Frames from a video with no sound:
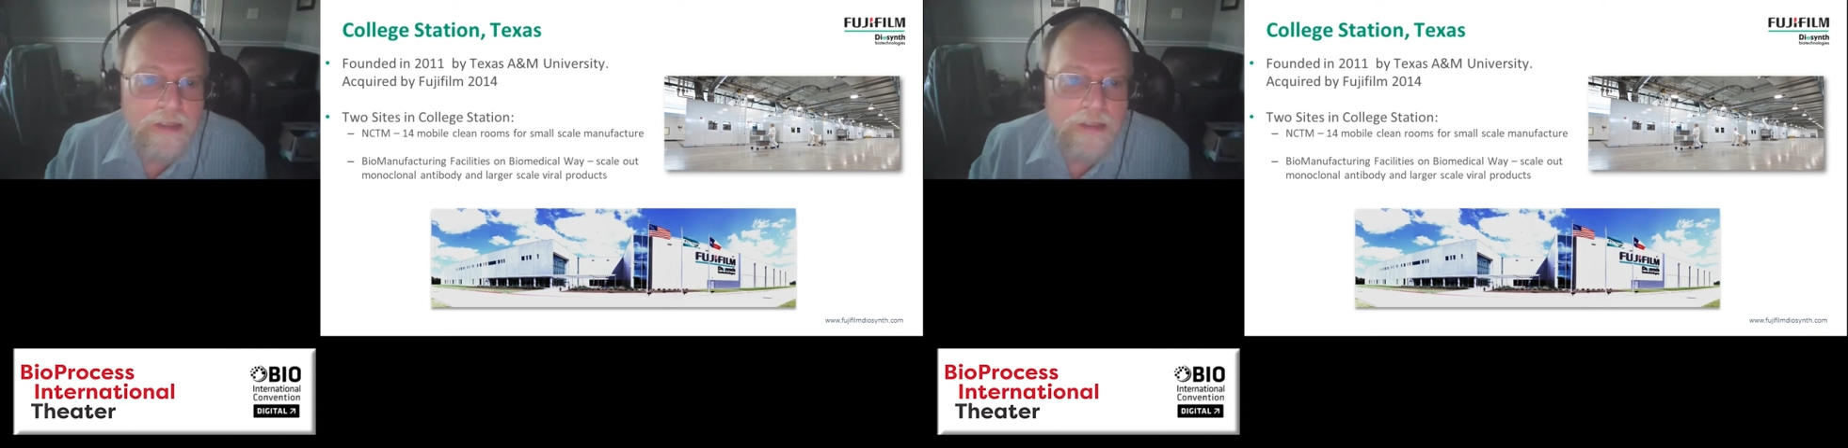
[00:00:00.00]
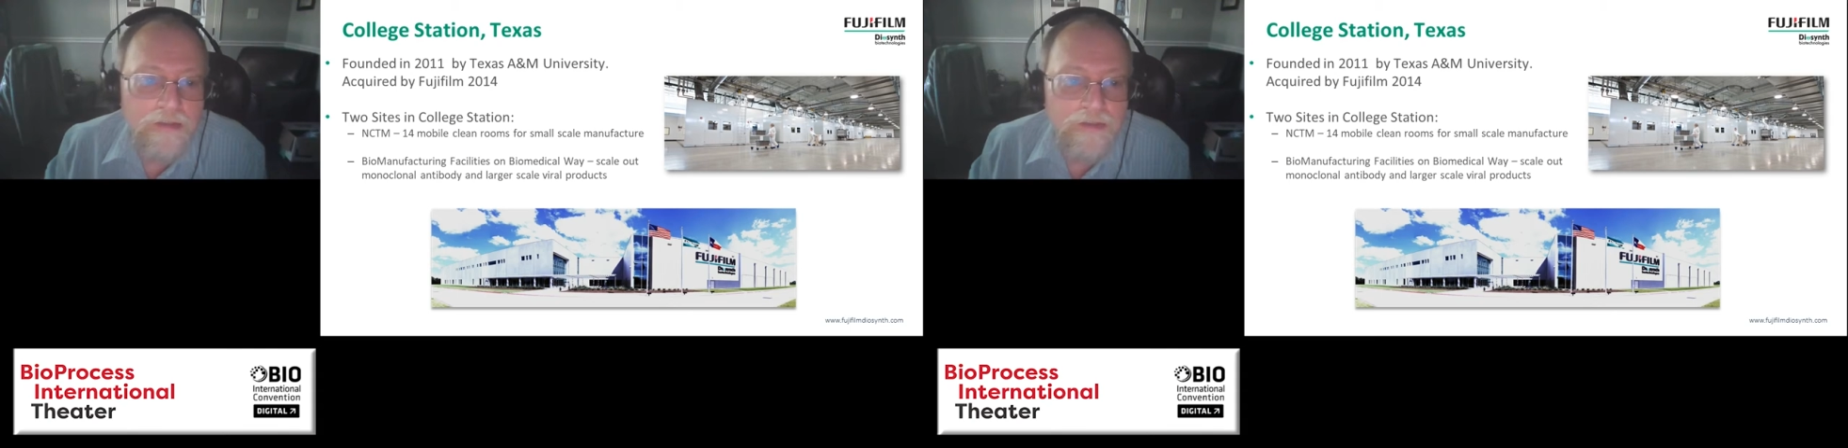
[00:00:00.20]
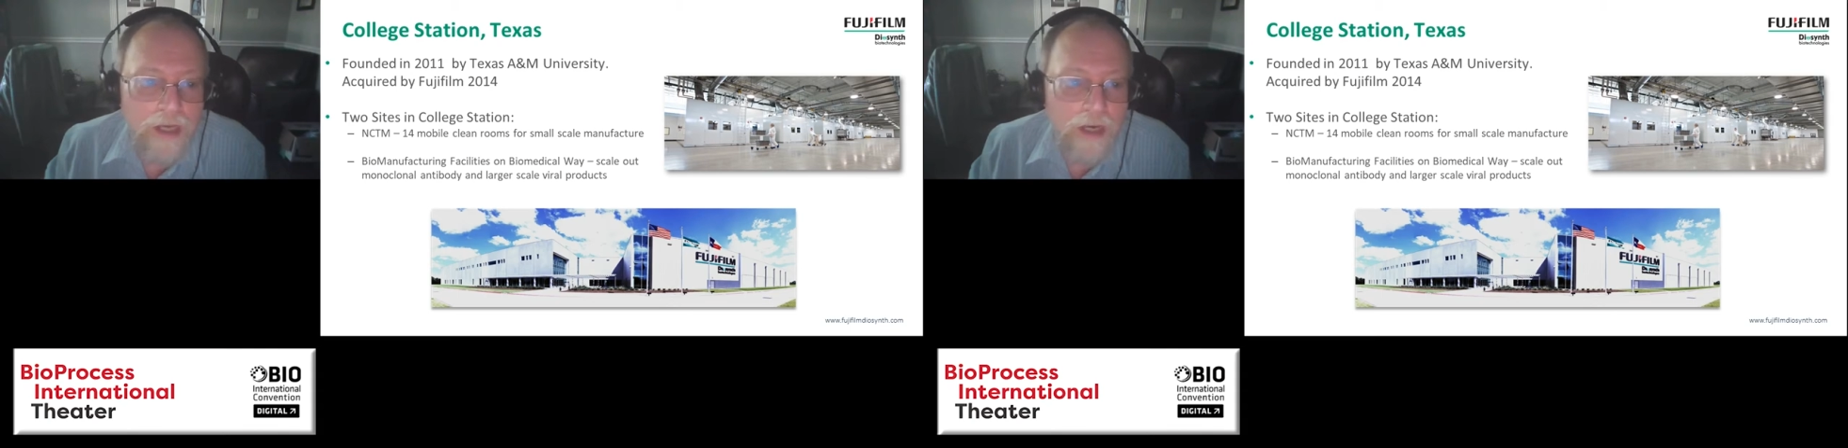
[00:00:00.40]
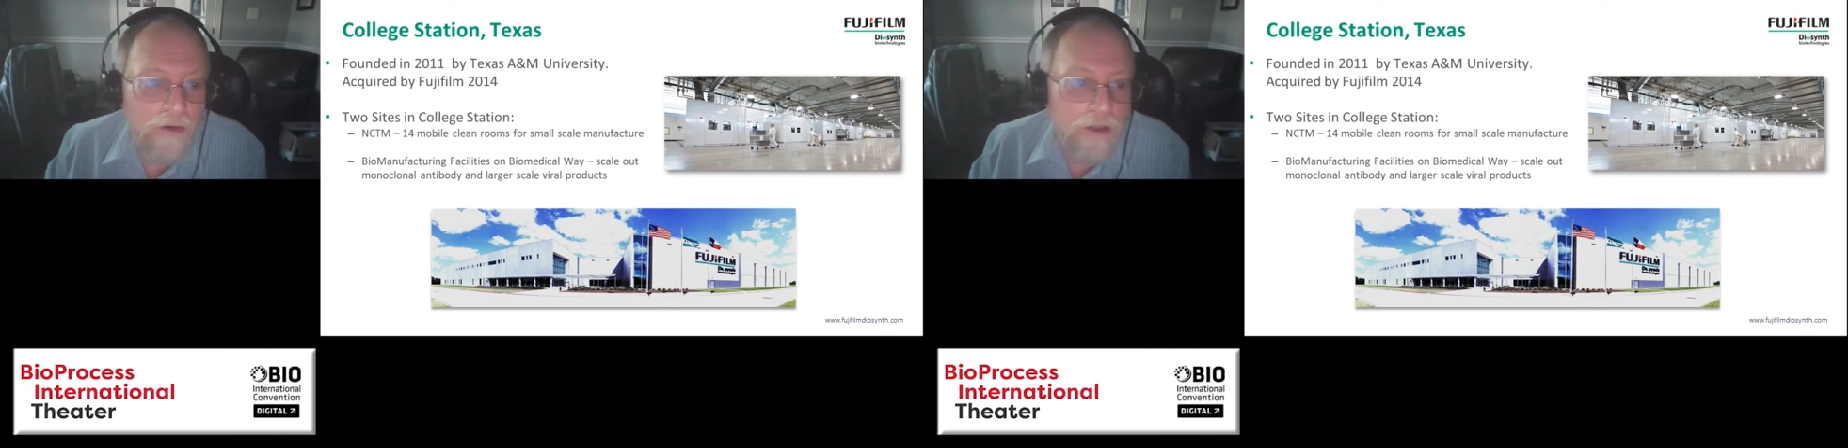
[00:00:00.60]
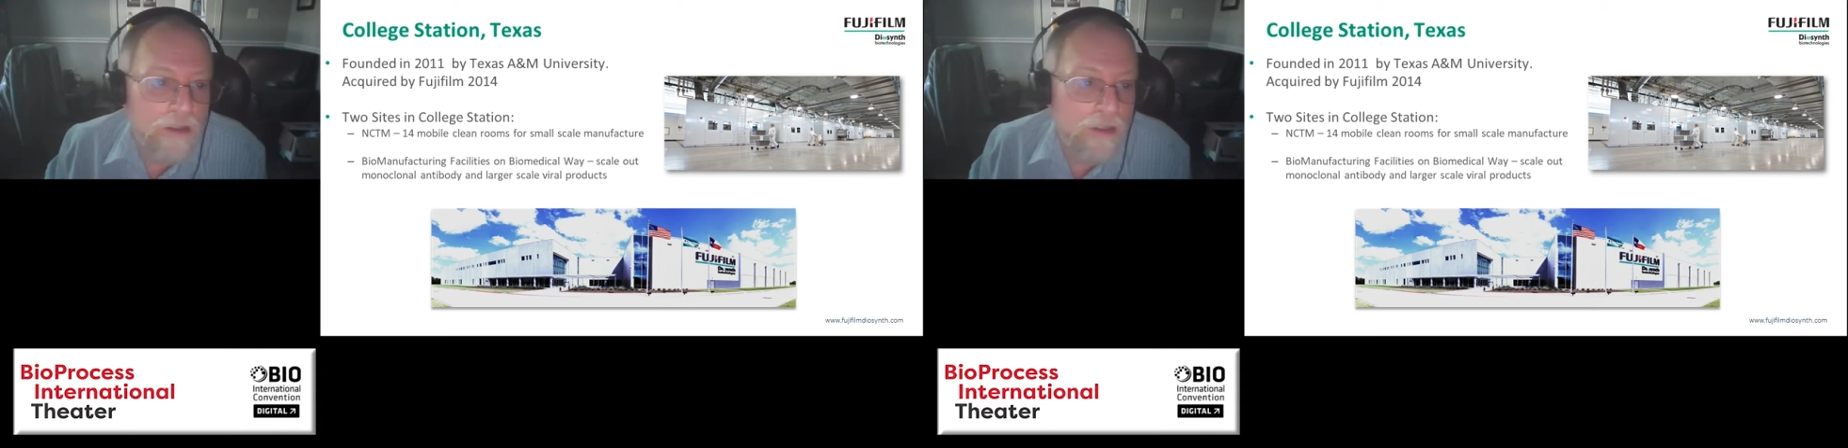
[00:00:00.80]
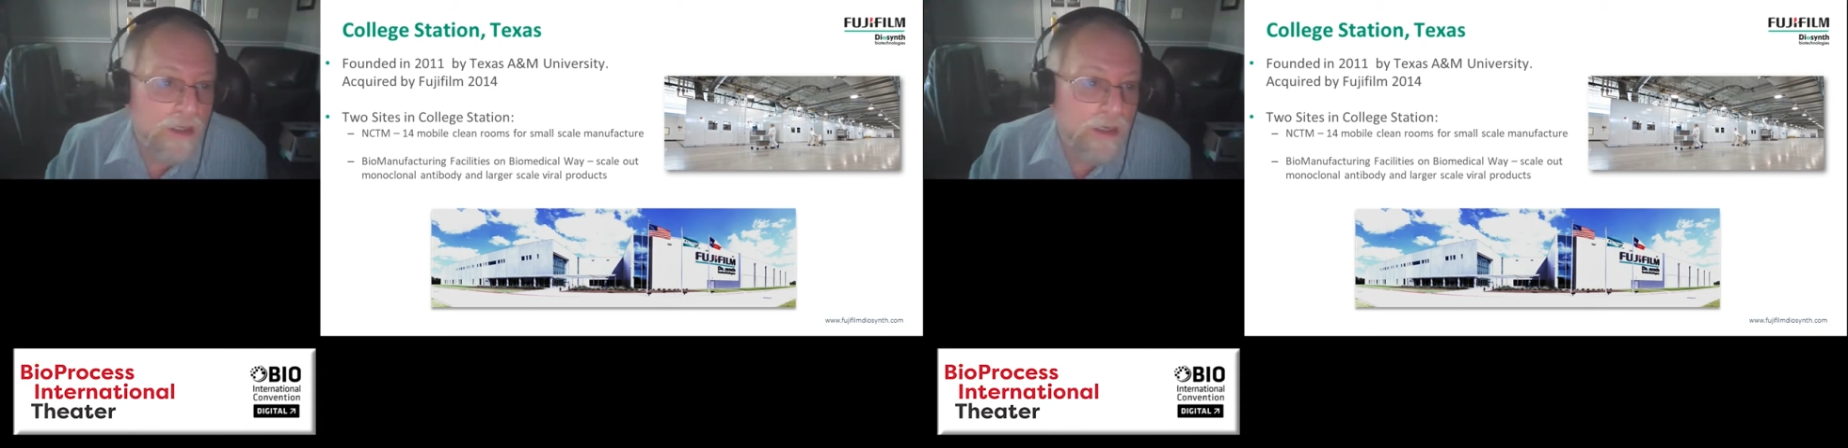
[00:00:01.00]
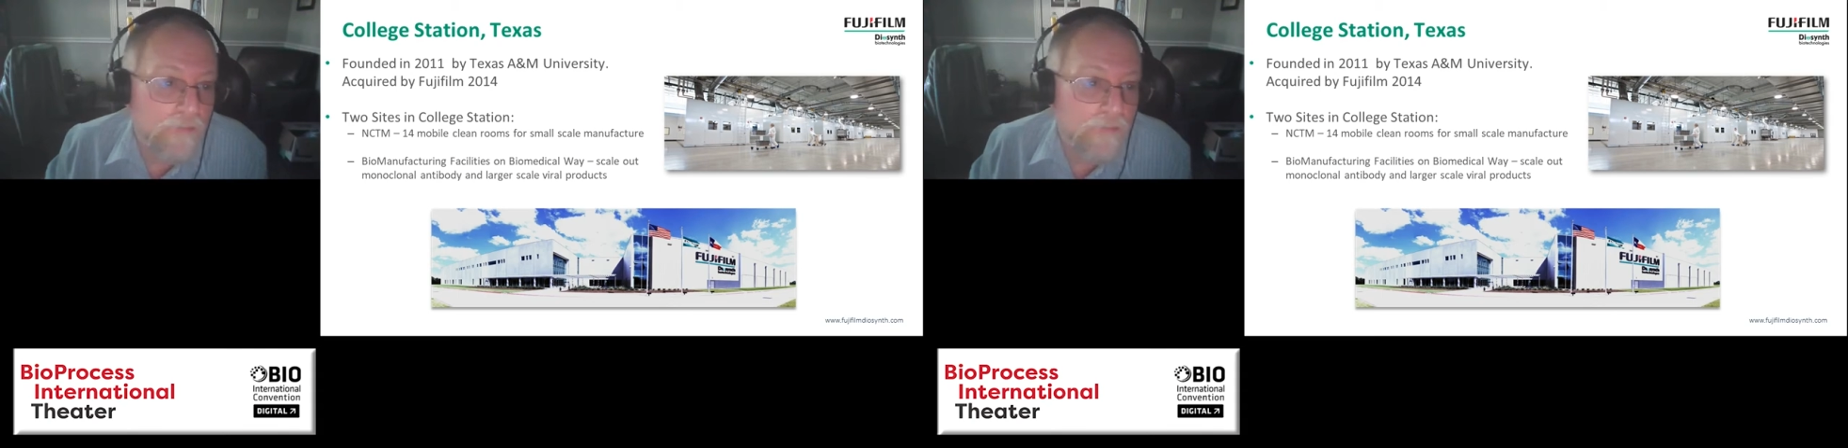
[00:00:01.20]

is our